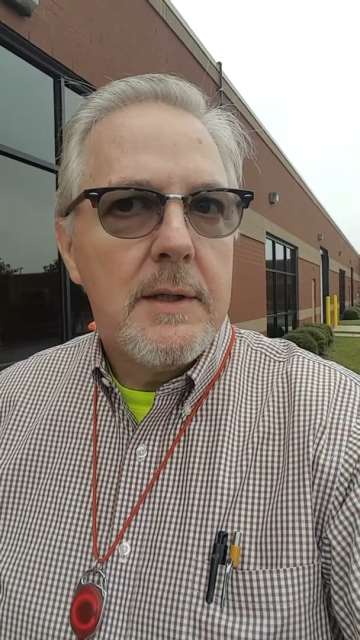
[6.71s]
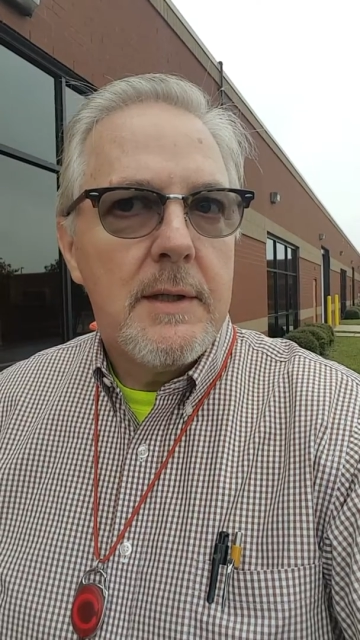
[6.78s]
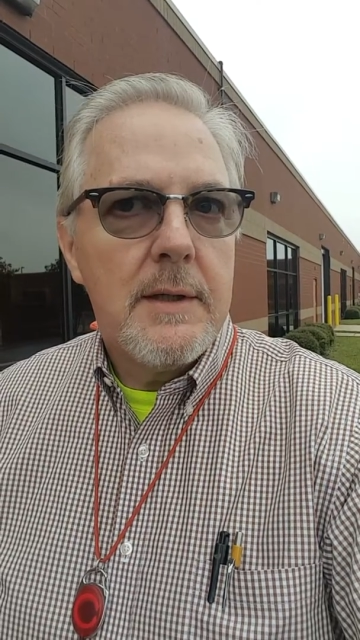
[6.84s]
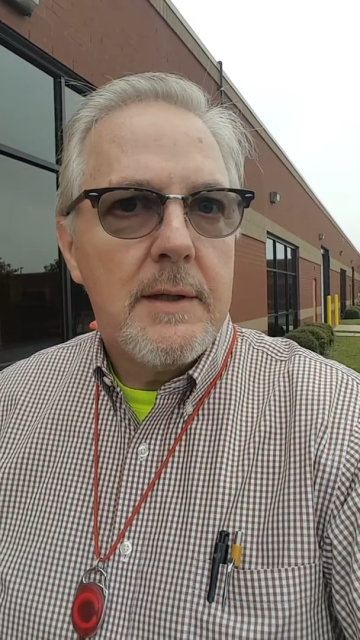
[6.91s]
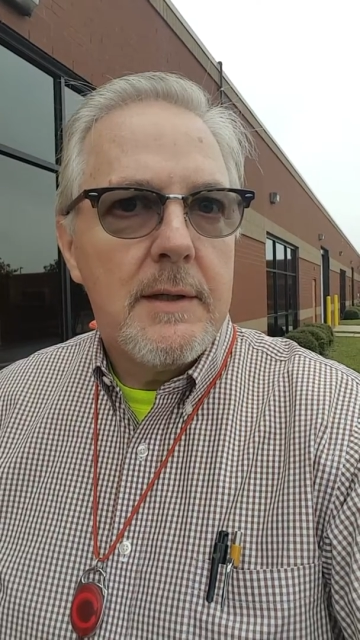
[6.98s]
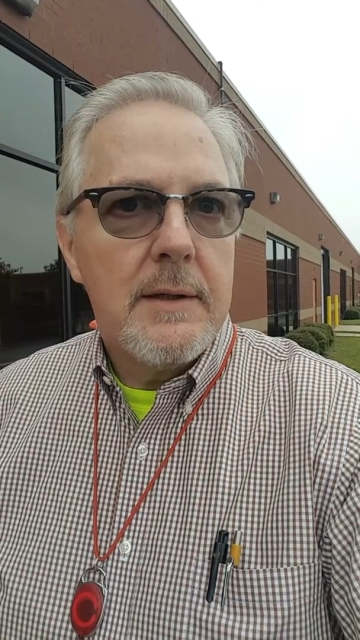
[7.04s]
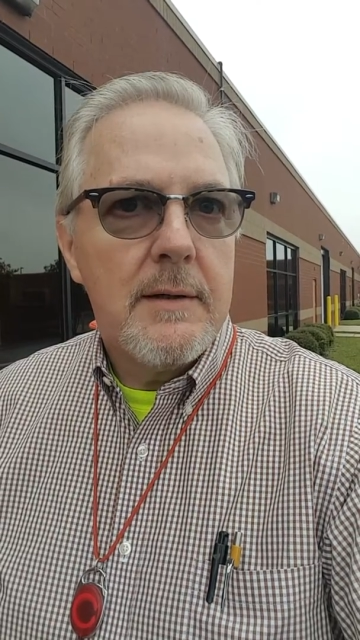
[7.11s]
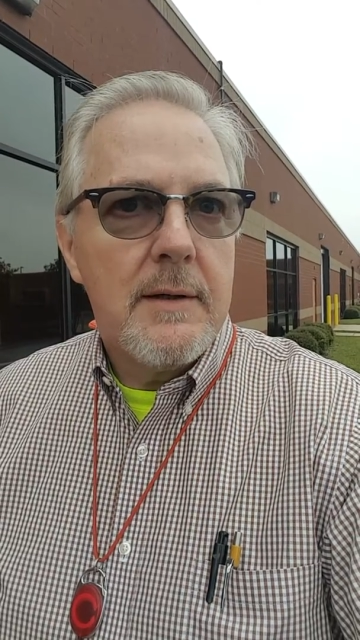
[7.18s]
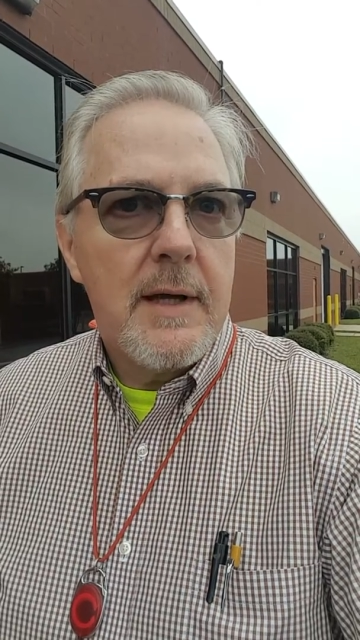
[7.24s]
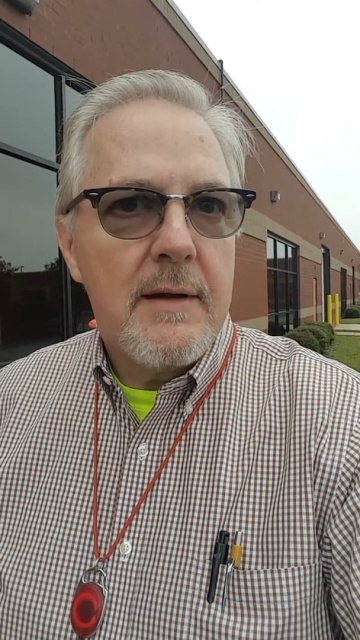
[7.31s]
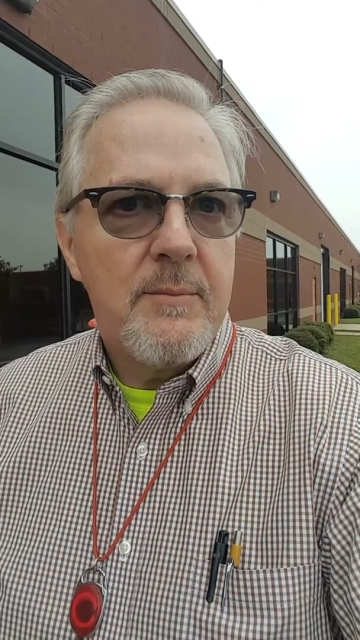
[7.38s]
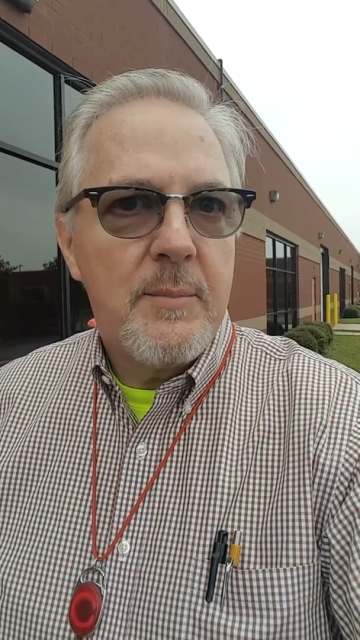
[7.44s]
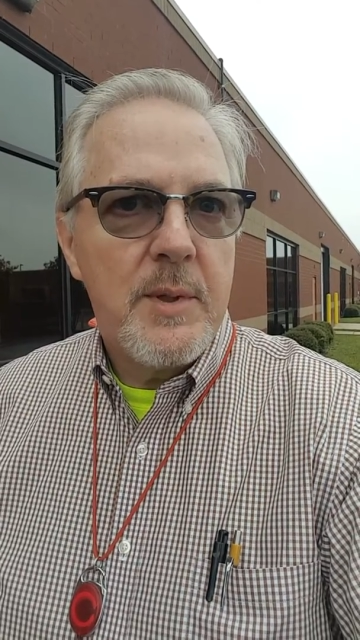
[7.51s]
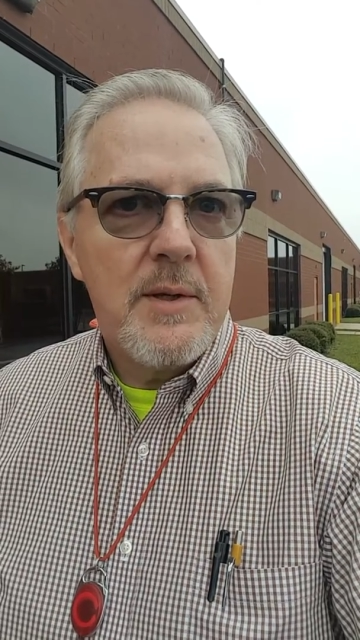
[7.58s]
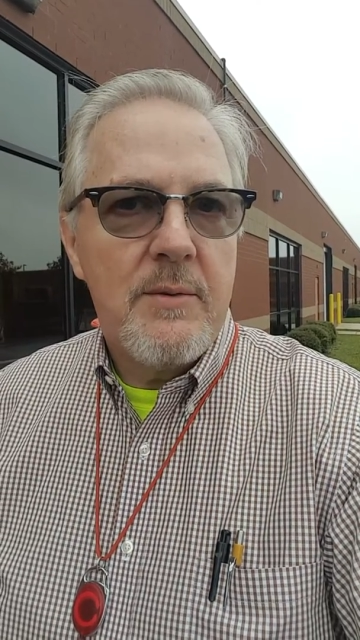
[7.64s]
uh,
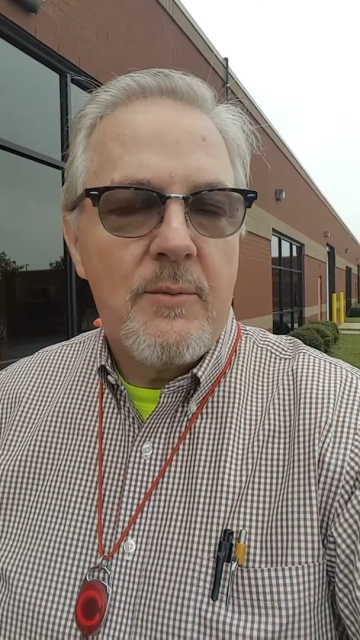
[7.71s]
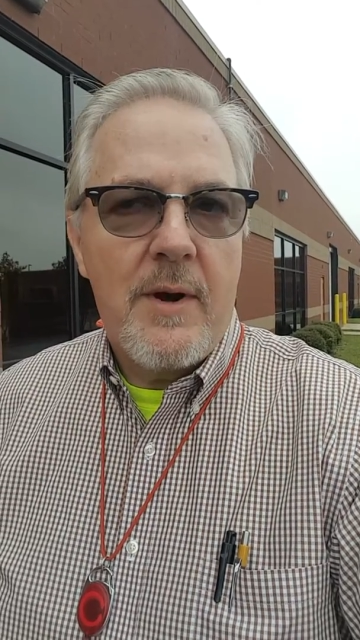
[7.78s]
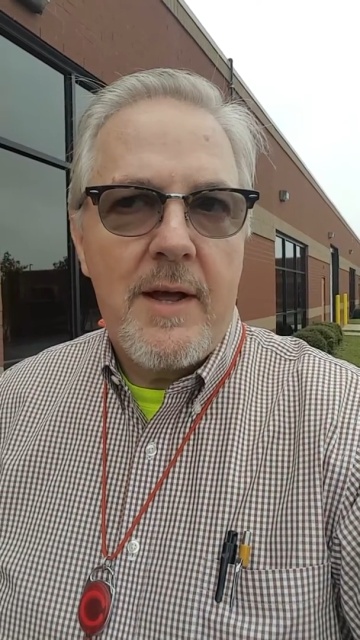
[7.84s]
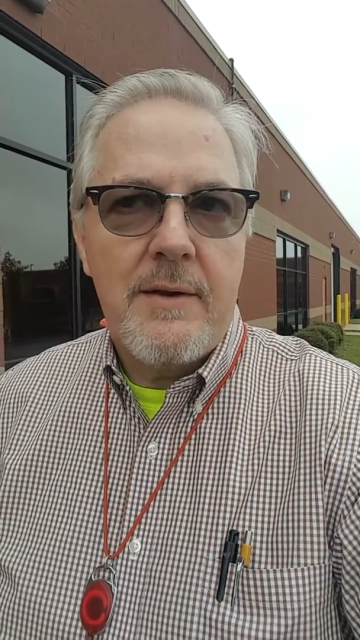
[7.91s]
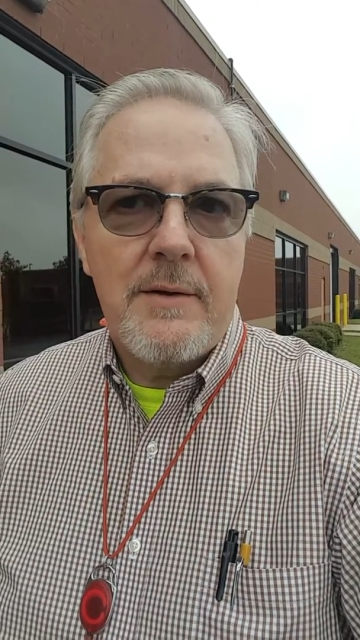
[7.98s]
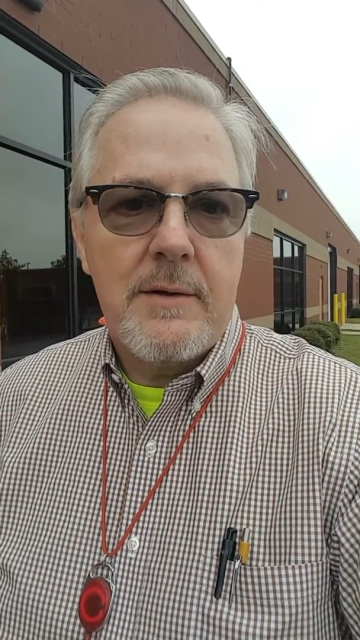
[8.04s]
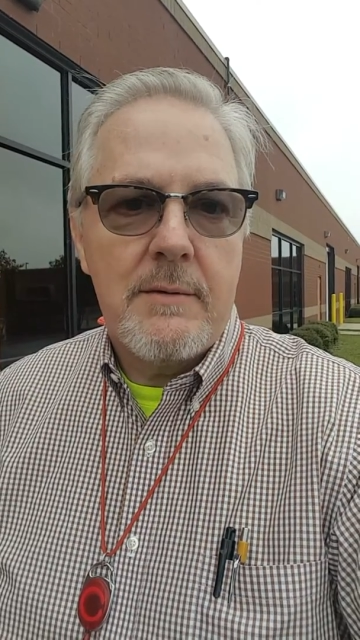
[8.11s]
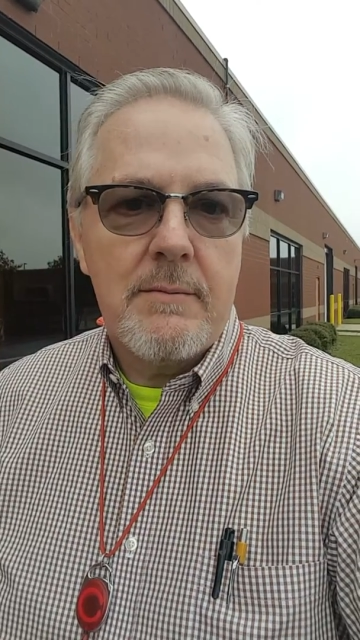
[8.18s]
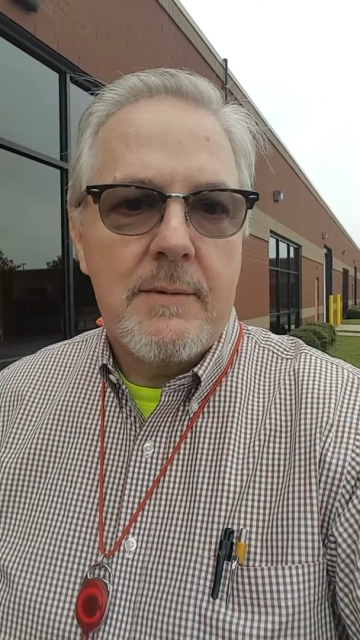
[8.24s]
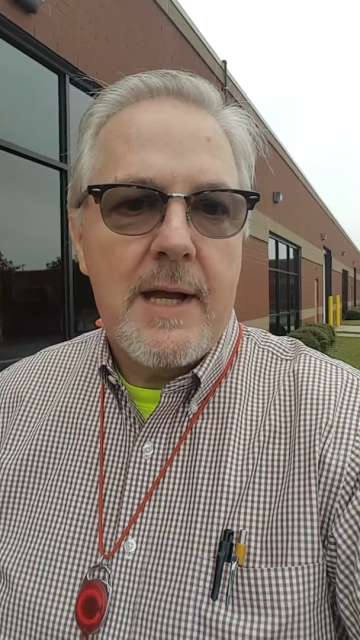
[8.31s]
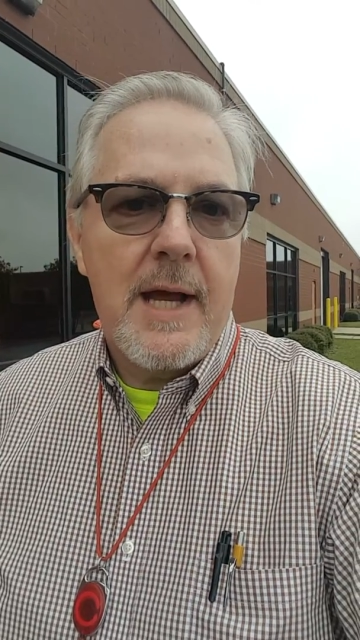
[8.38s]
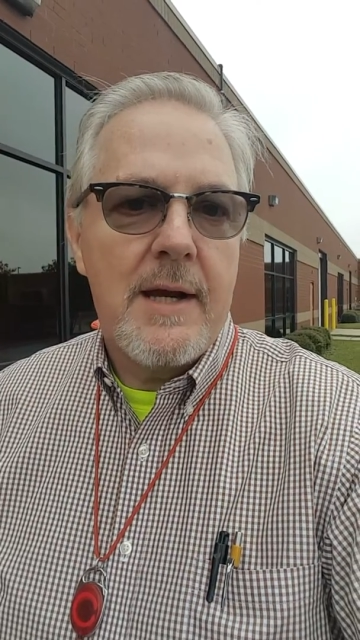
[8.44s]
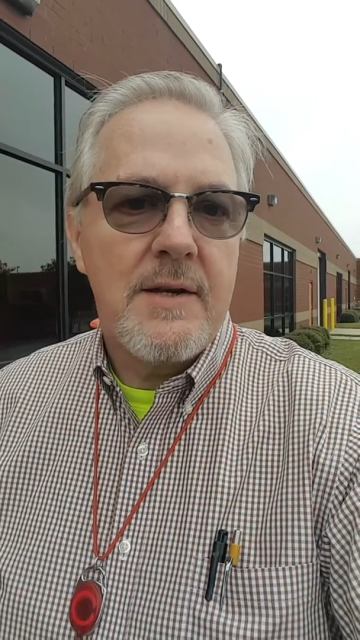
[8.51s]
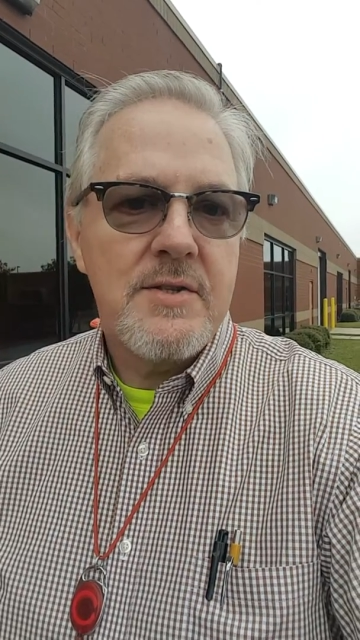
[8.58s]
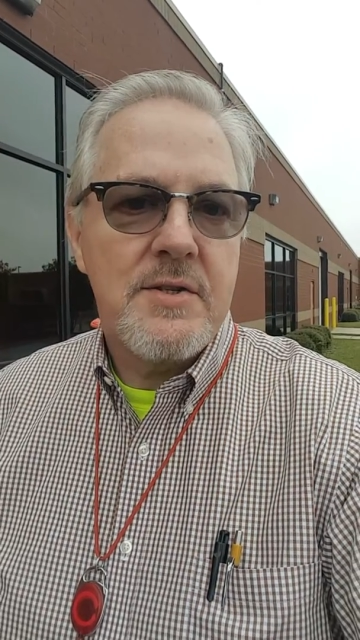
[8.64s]
have been rather
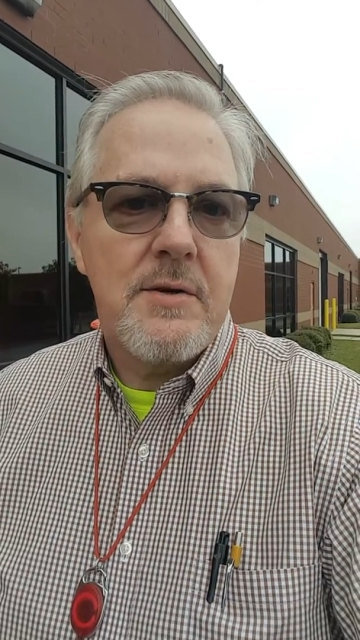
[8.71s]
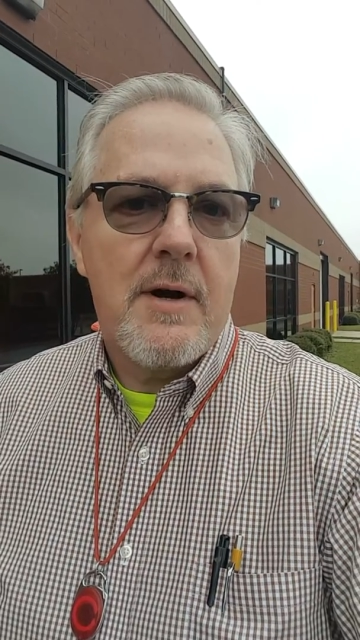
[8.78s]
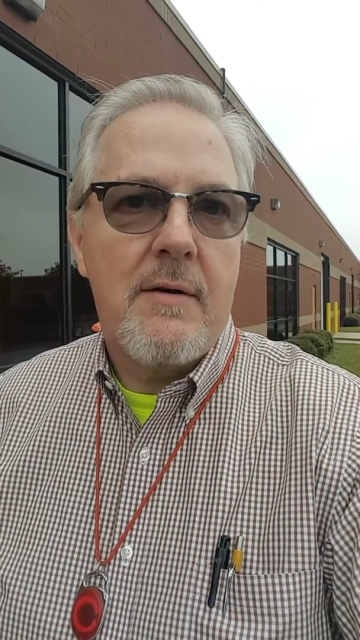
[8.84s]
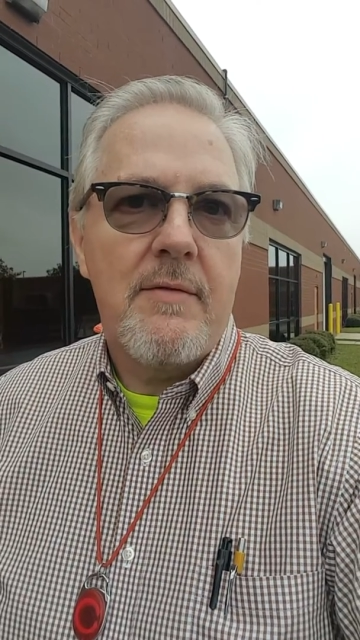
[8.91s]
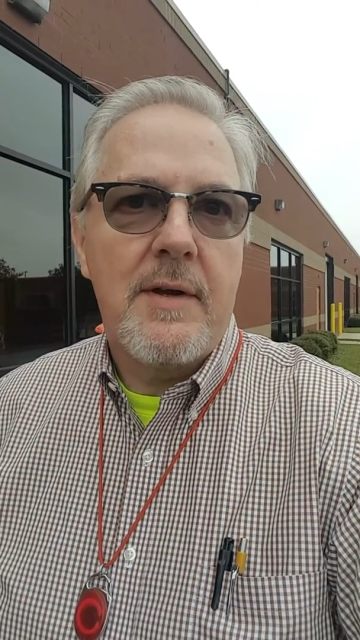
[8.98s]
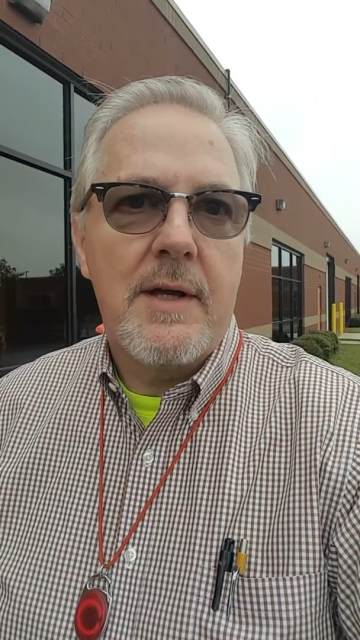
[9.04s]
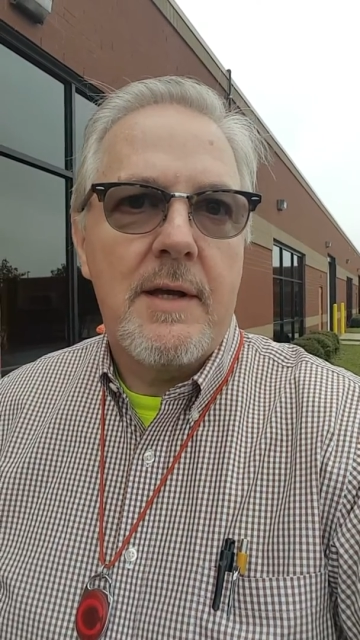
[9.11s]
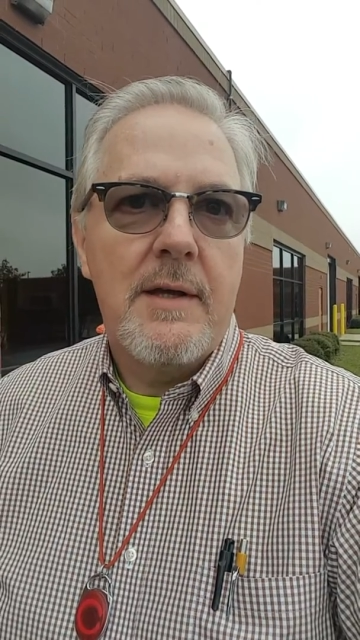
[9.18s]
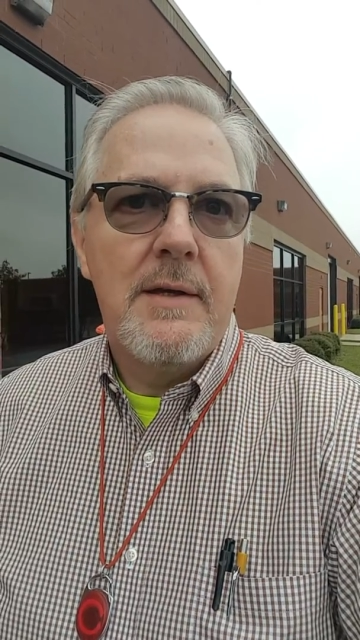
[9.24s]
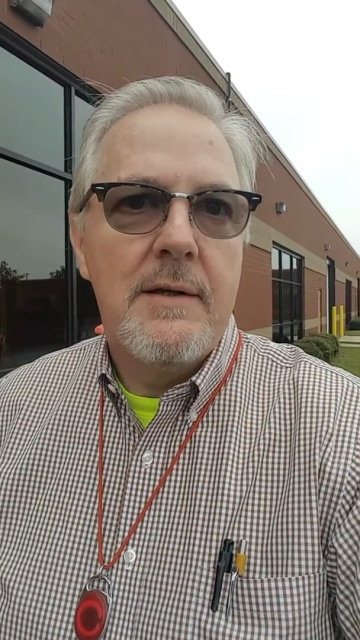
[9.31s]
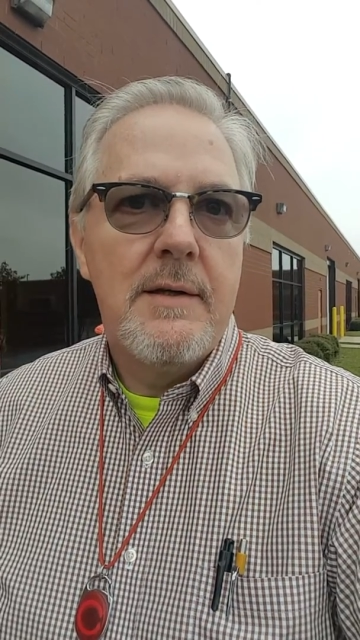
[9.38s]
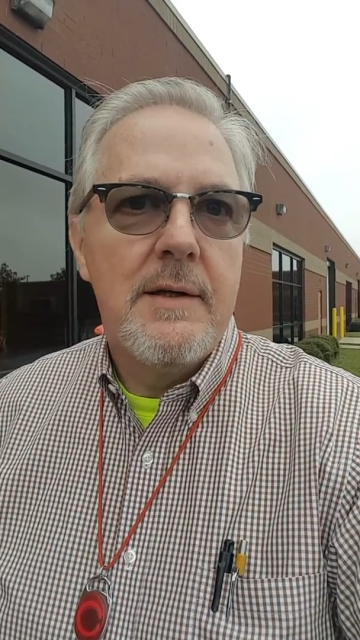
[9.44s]
catastrophic.